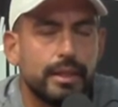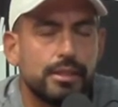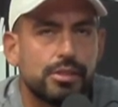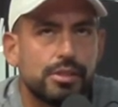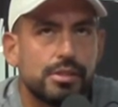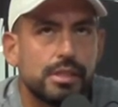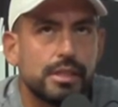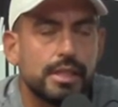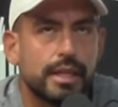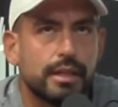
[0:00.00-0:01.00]
It's just going
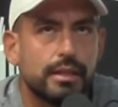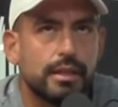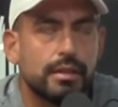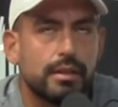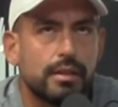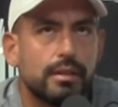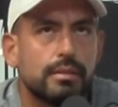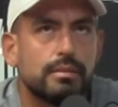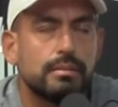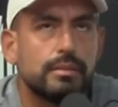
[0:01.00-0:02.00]
to take another,
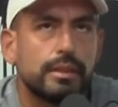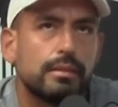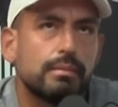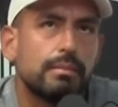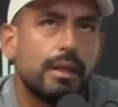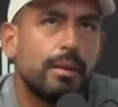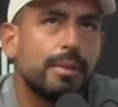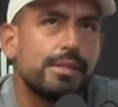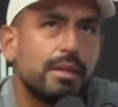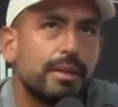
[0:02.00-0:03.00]
like, I'm
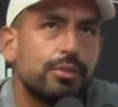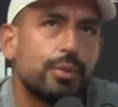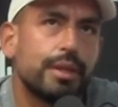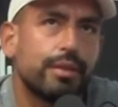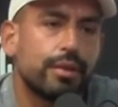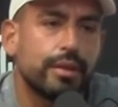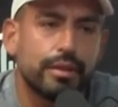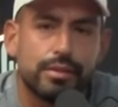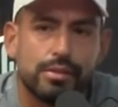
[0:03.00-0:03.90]
going to say by 2030, they'll